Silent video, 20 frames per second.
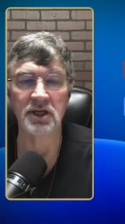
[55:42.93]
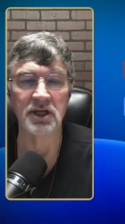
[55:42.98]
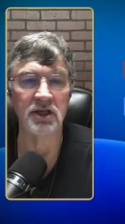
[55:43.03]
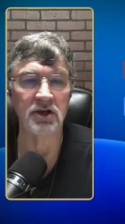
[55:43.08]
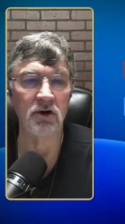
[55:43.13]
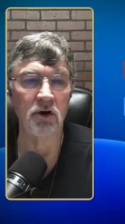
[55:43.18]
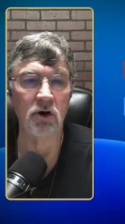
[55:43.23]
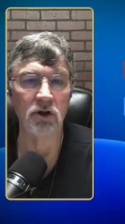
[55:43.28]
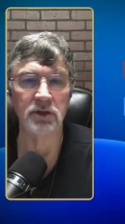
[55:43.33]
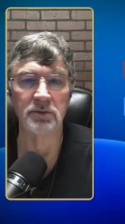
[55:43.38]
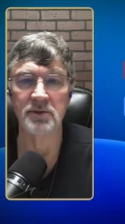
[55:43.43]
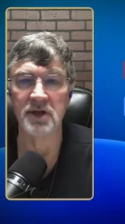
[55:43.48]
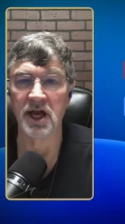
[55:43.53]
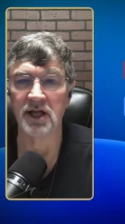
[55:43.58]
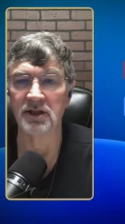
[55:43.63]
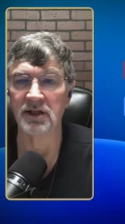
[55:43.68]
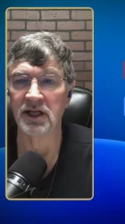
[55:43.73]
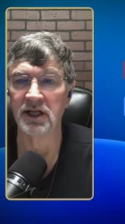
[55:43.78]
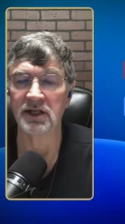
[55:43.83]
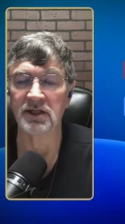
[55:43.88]
you can get a
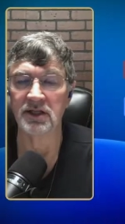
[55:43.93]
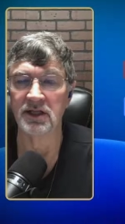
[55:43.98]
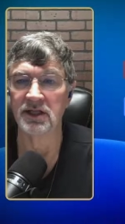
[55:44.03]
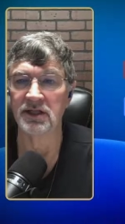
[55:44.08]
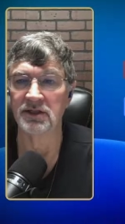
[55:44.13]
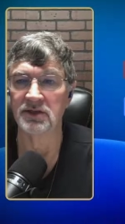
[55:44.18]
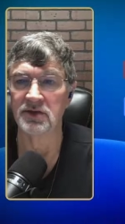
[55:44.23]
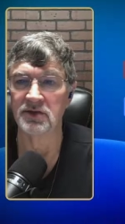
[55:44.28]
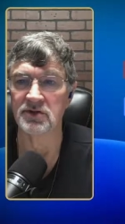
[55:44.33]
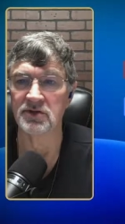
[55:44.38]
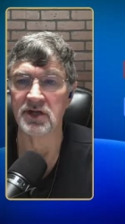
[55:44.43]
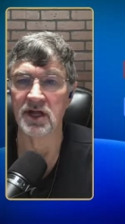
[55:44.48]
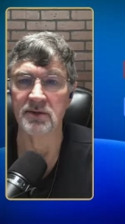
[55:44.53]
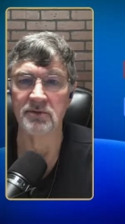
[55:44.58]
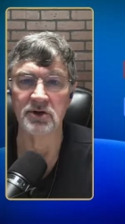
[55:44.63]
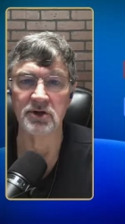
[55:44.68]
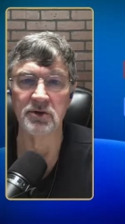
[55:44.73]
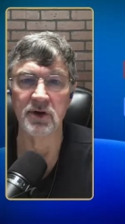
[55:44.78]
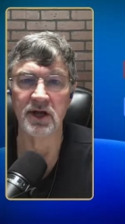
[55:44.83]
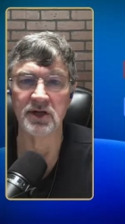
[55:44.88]
hold of me on LinkedIn at
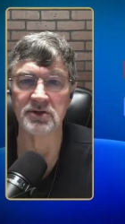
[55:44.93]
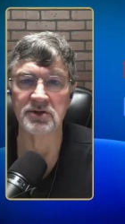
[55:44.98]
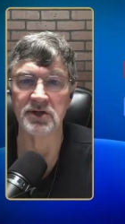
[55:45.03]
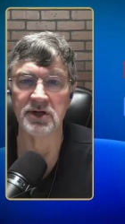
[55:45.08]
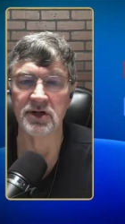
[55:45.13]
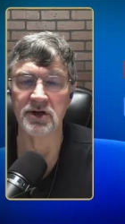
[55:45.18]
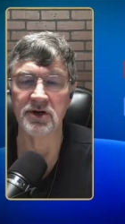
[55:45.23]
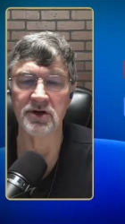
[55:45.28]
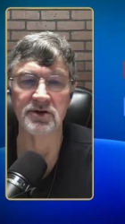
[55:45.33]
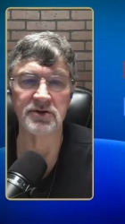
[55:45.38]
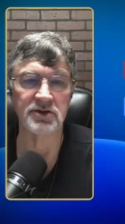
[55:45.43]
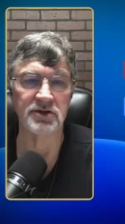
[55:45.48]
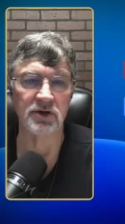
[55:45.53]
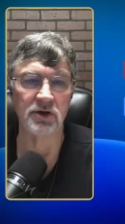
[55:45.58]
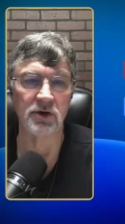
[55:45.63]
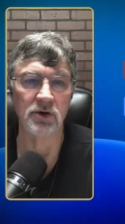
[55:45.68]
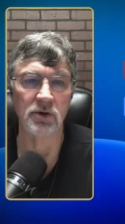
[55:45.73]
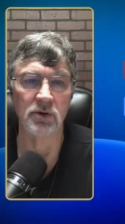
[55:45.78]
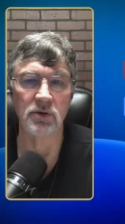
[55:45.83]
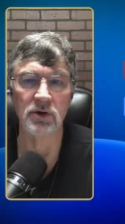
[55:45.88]
the same address
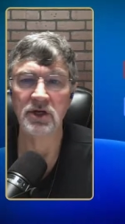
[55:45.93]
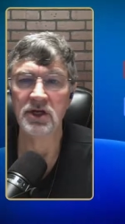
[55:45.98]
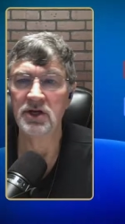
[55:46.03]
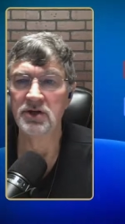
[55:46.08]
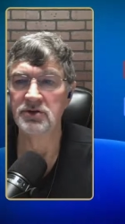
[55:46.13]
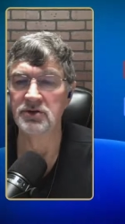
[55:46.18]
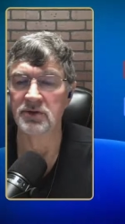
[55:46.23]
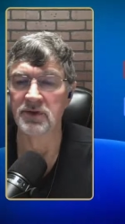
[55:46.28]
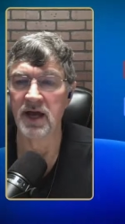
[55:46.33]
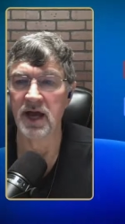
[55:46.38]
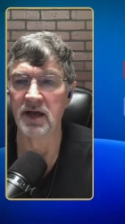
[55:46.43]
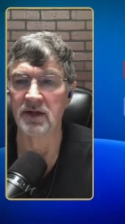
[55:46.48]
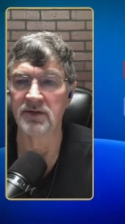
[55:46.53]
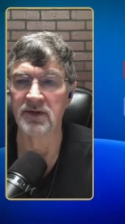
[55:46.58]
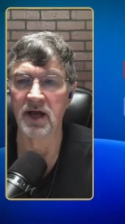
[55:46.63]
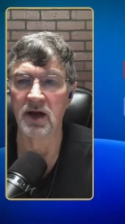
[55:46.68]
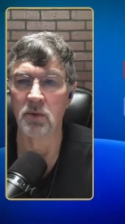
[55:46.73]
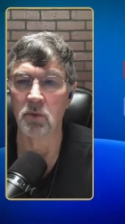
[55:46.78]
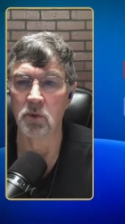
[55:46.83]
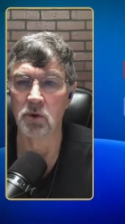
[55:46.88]
here. So
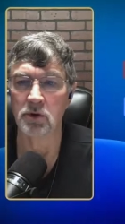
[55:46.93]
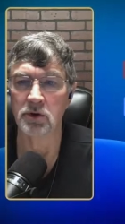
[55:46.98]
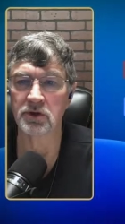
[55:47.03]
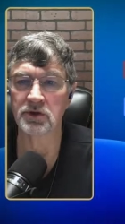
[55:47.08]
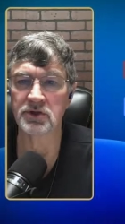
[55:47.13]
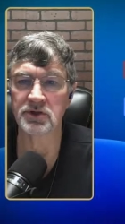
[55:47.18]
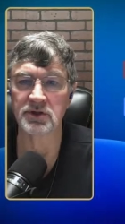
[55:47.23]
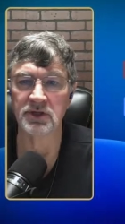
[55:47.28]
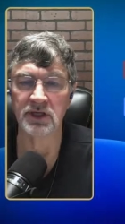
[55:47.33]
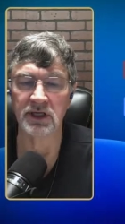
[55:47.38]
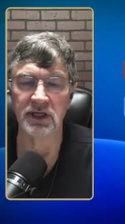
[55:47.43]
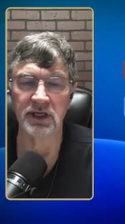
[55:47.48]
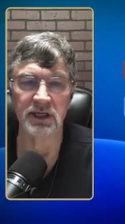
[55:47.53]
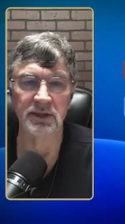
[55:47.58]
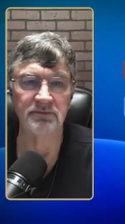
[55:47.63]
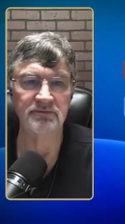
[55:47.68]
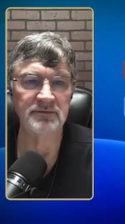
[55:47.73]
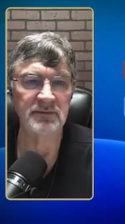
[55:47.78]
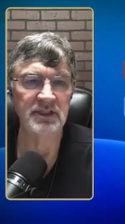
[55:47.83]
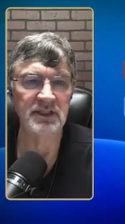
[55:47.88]
that
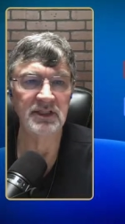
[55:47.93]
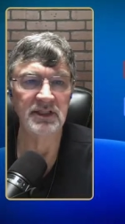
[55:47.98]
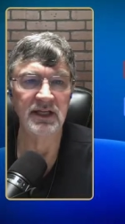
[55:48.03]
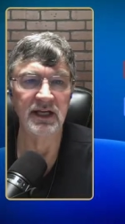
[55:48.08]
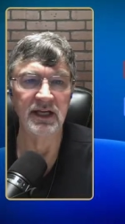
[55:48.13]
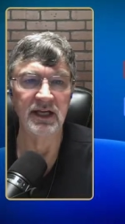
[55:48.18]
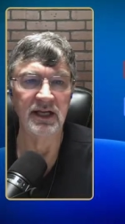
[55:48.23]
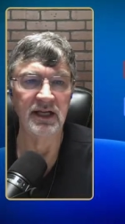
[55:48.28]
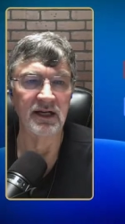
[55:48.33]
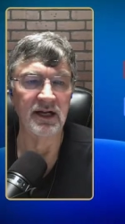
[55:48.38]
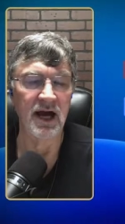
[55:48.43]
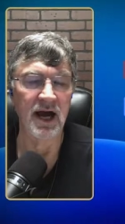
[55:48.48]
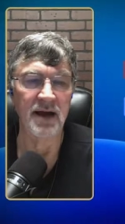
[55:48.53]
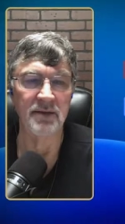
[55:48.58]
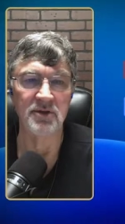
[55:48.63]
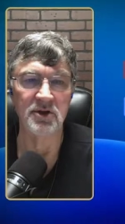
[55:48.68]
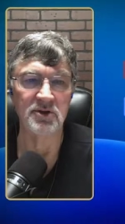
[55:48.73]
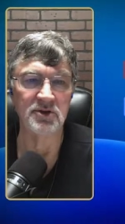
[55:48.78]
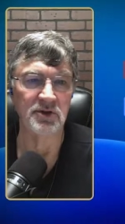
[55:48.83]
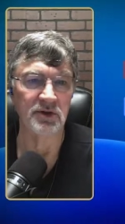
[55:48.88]
works.
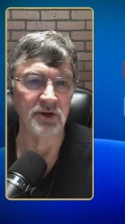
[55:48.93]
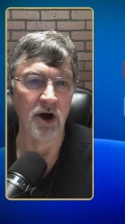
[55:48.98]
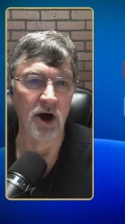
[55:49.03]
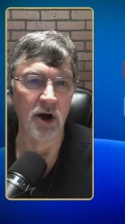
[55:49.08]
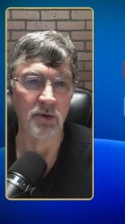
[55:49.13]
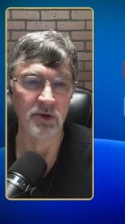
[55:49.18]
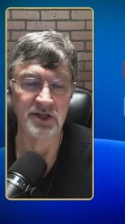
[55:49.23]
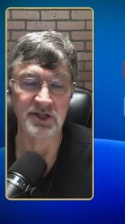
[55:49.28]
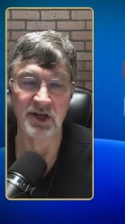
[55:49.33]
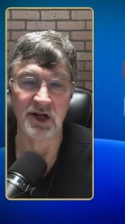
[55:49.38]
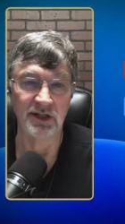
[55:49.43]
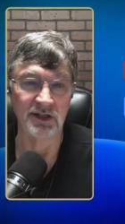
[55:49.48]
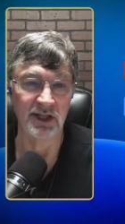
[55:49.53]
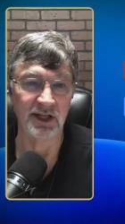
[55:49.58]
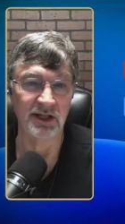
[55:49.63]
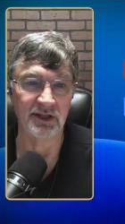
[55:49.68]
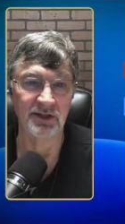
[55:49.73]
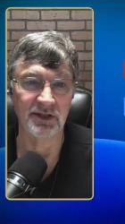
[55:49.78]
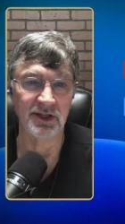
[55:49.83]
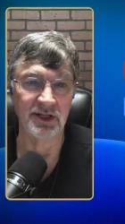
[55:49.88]
And I'm usually
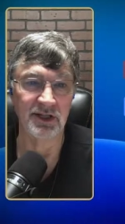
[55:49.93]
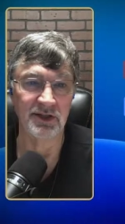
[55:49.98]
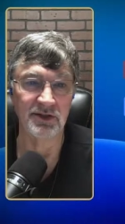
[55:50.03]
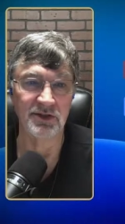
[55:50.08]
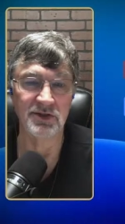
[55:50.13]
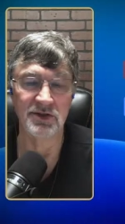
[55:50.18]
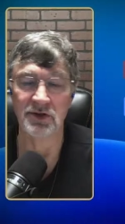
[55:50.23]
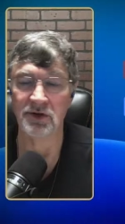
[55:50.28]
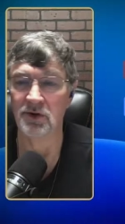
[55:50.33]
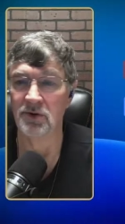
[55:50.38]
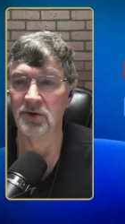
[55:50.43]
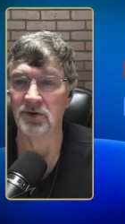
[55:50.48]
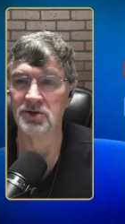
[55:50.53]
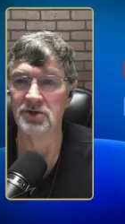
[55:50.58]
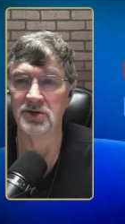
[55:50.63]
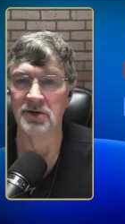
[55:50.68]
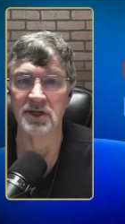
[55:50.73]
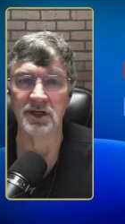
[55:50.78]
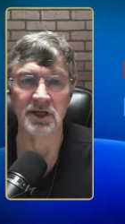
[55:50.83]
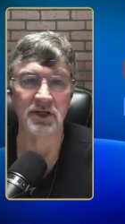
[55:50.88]
always on LinkedIn,
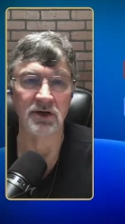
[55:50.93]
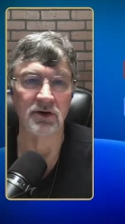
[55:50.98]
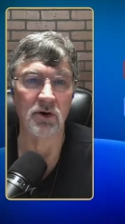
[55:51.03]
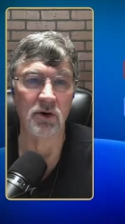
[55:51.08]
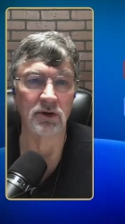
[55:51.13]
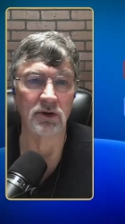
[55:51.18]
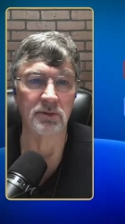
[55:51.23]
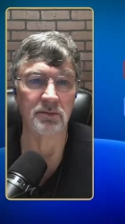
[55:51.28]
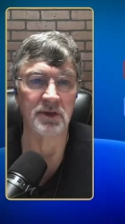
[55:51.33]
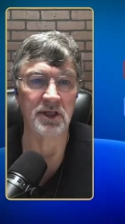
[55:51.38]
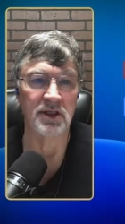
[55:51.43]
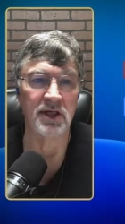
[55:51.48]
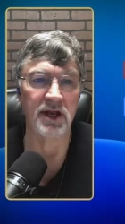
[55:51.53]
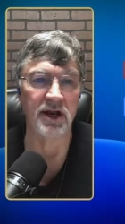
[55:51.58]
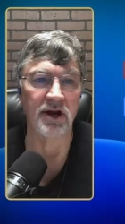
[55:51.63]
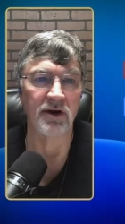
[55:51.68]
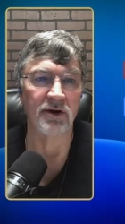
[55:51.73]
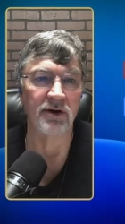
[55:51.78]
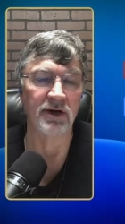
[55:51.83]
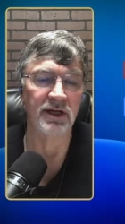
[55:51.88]
so you can get a hold
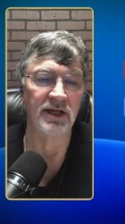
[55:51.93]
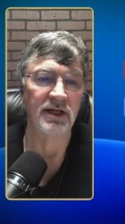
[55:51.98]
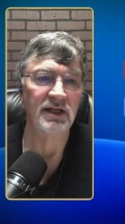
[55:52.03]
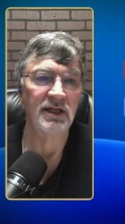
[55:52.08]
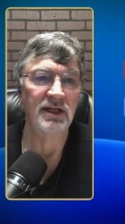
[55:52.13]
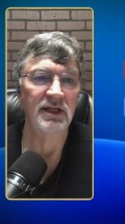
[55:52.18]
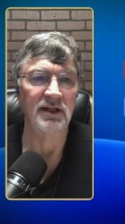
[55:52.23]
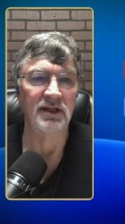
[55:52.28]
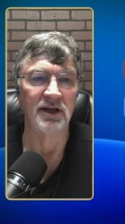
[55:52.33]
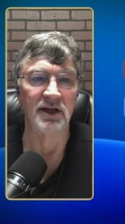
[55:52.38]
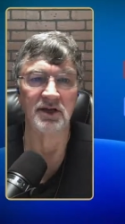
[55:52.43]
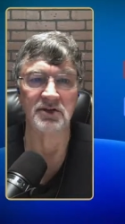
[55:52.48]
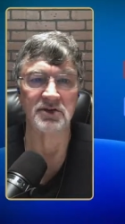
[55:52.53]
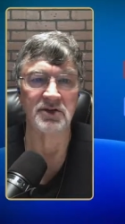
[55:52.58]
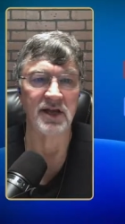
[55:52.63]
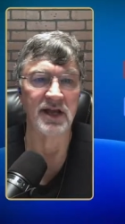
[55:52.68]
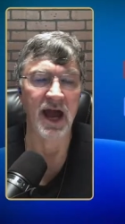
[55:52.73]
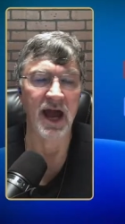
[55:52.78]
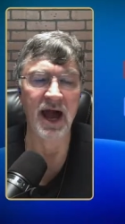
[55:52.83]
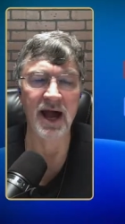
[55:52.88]
of me there. And
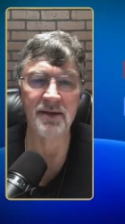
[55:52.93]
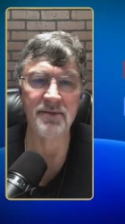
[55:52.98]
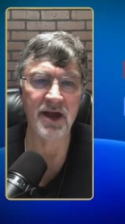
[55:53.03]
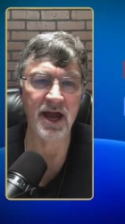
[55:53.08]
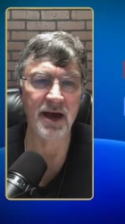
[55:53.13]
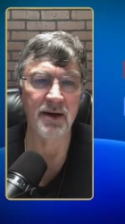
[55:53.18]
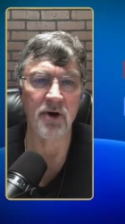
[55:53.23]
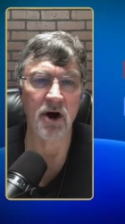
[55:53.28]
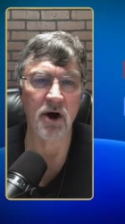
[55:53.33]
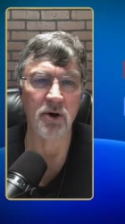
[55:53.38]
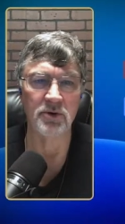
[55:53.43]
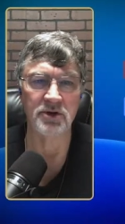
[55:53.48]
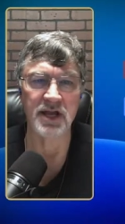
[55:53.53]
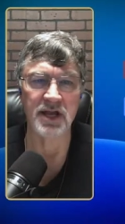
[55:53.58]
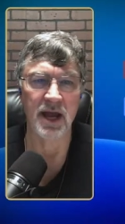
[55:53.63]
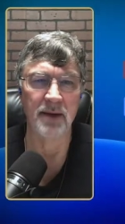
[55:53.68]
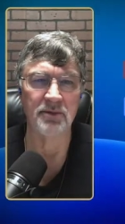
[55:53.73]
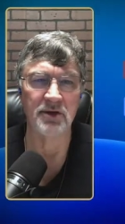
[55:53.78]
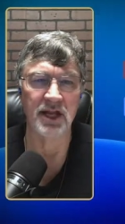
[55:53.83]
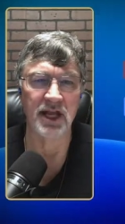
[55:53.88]
like I say, I'm
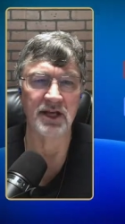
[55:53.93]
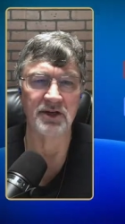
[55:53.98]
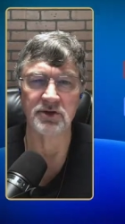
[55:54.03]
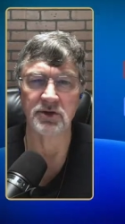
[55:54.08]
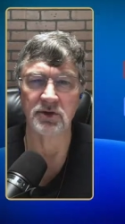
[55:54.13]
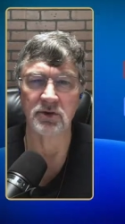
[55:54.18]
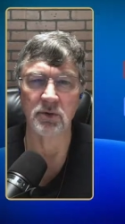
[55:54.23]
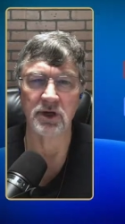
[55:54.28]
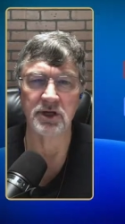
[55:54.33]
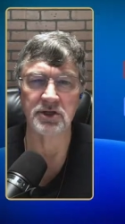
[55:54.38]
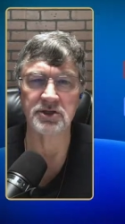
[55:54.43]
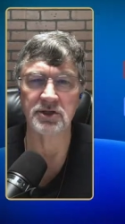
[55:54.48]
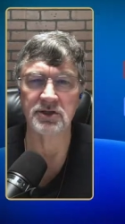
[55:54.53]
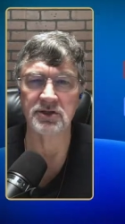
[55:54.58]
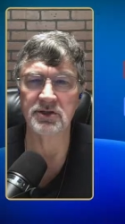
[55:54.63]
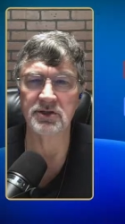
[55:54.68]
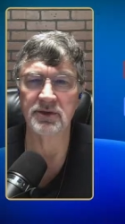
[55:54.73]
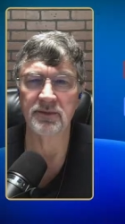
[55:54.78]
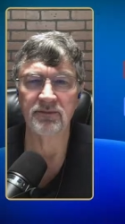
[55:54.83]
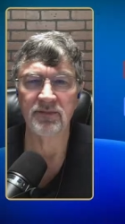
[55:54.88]
always happy to answer
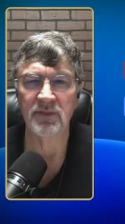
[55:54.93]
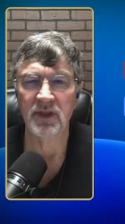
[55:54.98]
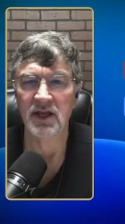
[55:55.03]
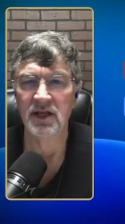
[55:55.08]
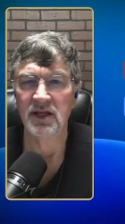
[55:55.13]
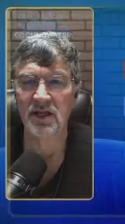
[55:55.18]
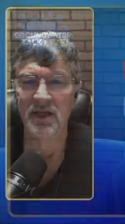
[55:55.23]
questions.